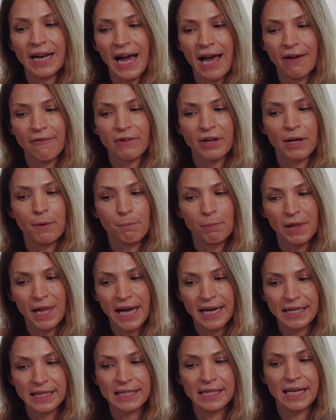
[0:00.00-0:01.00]
have
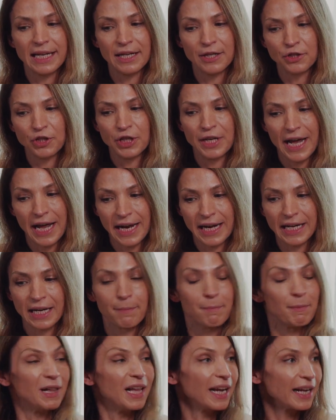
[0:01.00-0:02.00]
complex cytogenetic
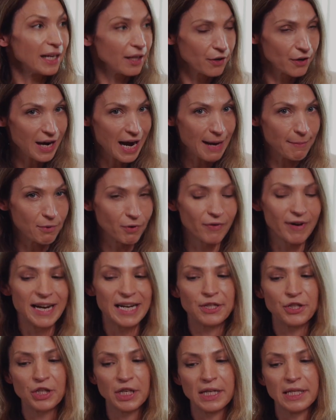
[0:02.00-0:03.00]
and molecular
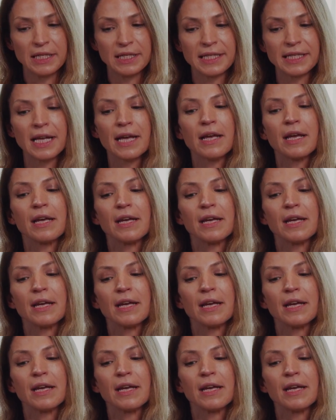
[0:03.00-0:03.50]
aberrations.